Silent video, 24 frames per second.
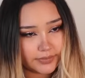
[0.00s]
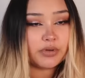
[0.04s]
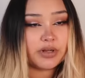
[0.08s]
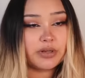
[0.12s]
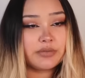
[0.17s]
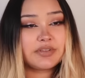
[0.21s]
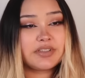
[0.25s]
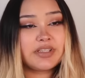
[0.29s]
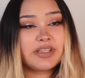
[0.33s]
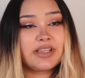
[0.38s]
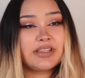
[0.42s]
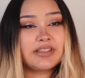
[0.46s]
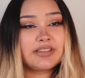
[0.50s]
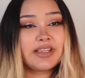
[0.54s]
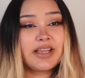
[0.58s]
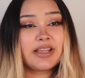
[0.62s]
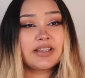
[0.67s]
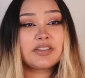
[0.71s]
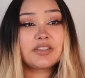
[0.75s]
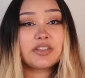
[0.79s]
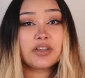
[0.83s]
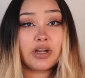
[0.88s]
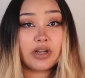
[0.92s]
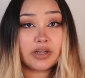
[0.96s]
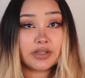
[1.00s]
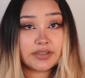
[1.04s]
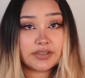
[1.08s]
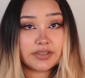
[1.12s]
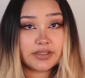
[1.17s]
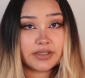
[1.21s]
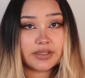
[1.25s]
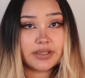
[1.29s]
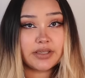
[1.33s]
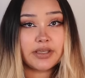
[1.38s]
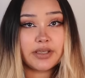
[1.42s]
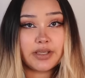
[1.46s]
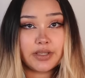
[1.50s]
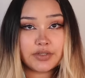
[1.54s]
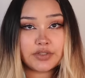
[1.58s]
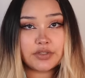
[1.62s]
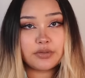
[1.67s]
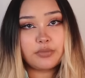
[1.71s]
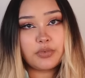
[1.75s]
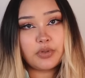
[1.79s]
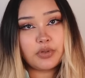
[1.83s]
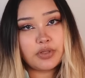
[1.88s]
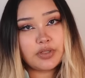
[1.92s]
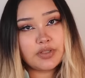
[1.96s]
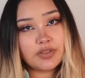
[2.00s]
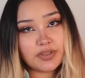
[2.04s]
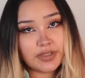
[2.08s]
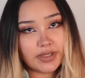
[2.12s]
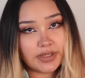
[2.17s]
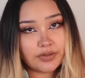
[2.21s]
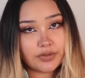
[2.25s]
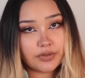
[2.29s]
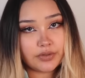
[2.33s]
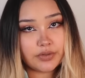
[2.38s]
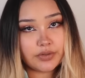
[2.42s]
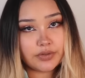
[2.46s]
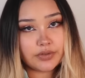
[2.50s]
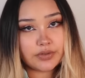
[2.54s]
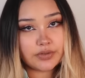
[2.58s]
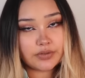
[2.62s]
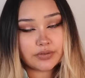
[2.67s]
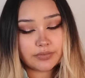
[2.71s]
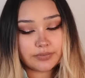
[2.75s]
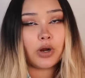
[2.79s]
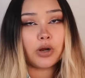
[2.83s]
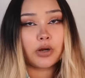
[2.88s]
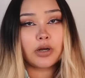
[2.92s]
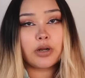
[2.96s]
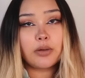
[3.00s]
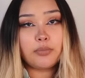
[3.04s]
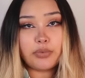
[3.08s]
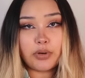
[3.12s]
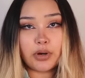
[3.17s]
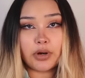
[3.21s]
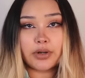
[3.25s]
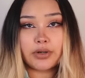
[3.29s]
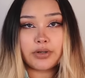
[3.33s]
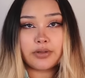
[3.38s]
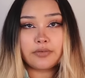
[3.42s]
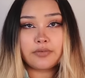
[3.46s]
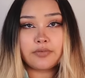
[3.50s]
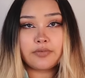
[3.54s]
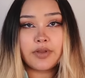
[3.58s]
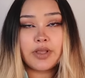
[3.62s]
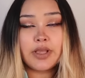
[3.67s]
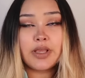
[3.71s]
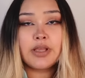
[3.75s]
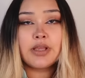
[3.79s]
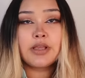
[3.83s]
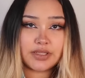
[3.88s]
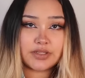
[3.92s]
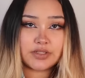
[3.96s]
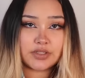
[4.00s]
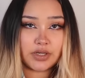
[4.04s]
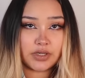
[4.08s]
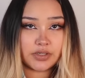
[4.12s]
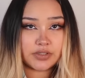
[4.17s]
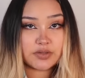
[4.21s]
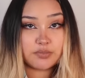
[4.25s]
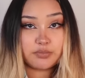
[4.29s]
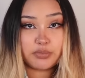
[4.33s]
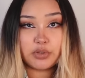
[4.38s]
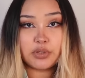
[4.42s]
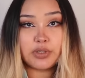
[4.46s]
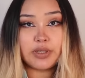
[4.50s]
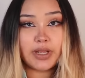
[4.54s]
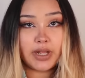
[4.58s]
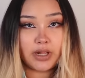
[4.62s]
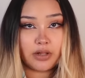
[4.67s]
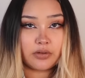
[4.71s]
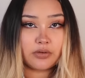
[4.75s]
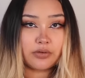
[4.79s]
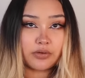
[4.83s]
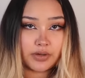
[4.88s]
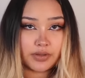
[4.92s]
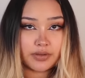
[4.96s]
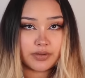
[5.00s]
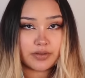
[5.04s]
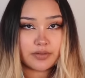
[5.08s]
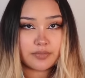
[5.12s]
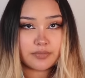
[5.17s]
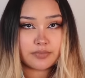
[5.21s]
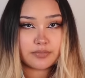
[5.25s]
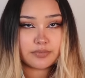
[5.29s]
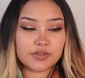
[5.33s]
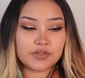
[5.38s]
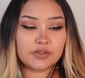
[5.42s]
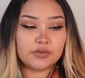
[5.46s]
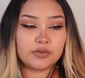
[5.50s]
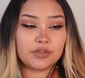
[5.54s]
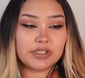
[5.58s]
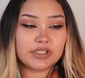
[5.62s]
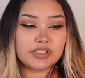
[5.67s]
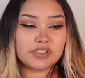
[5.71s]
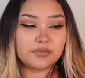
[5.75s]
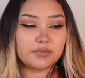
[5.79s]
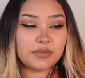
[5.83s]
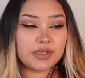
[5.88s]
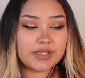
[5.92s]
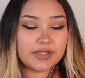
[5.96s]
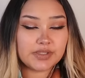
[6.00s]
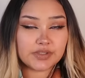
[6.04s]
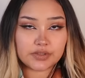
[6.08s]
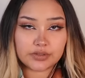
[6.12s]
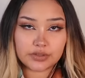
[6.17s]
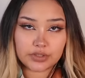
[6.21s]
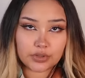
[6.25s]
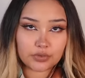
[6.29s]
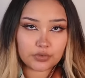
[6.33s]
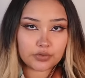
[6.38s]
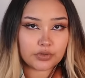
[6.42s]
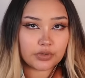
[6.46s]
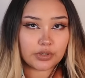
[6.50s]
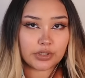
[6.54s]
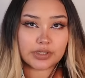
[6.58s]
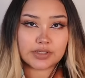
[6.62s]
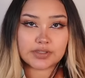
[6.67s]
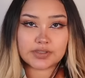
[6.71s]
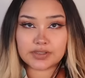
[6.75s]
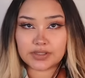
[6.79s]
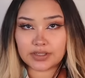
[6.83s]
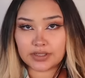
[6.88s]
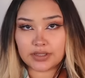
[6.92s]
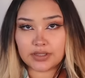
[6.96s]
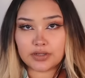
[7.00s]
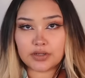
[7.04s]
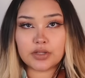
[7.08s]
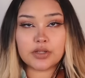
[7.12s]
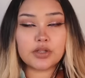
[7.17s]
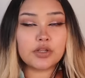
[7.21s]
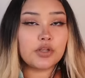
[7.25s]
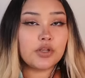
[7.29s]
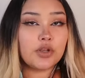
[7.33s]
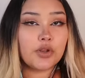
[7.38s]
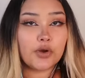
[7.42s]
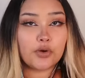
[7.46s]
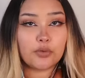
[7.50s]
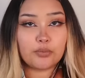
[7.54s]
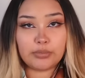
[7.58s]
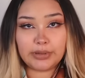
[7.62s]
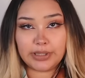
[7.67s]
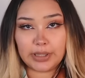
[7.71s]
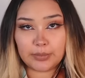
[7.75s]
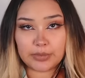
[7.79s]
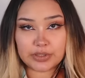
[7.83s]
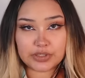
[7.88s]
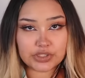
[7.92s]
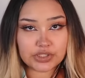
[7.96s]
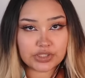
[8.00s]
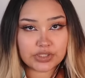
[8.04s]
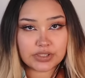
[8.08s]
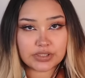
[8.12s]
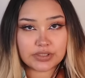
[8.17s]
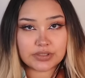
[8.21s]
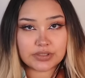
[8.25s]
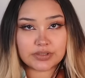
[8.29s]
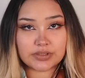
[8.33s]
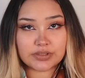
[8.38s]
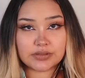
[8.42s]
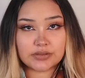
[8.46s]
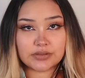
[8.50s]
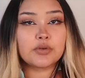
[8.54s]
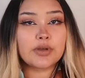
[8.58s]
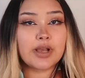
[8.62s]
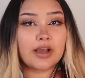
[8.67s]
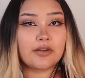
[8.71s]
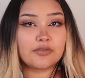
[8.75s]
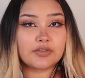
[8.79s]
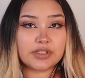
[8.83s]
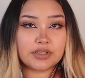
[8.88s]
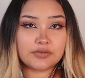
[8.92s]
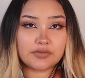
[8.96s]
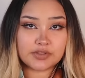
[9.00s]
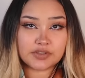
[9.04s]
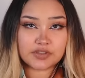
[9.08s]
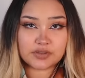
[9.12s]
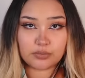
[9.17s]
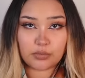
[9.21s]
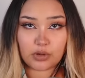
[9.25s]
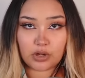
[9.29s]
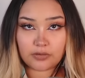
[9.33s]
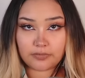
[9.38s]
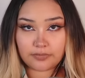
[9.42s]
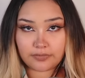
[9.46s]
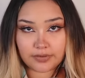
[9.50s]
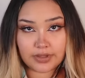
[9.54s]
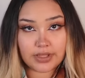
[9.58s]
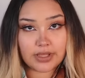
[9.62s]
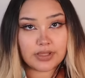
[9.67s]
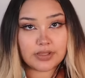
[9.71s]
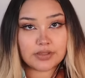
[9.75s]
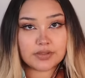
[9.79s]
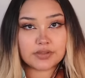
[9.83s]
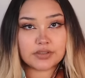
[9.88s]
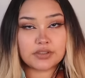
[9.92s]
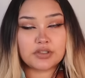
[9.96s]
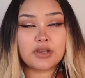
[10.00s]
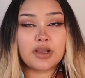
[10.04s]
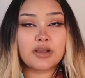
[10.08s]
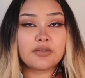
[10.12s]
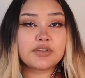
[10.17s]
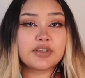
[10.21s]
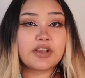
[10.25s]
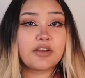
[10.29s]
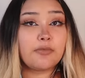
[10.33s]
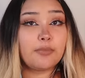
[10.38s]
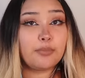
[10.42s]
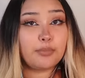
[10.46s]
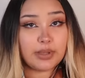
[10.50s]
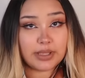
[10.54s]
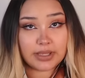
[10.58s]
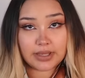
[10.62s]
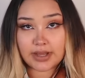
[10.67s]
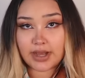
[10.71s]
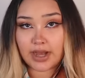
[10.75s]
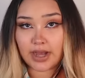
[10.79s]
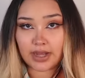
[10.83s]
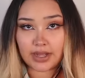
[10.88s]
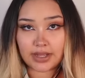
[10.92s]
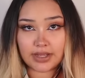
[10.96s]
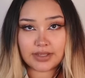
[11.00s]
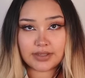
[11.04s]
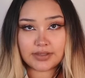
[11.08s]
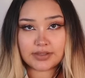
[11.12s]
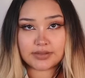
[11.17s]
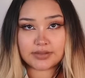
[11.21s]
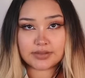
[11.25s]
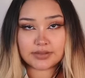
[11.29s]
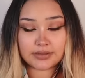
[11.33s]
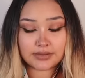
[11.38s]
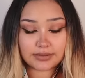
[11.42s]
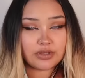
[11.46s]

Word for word: What I'm saying is that toxic Asian beauty standards are a part of TikTok's beauty algorithm. So this means no dark skin, no blemishes. You have to have a small face. You have to have big eyes.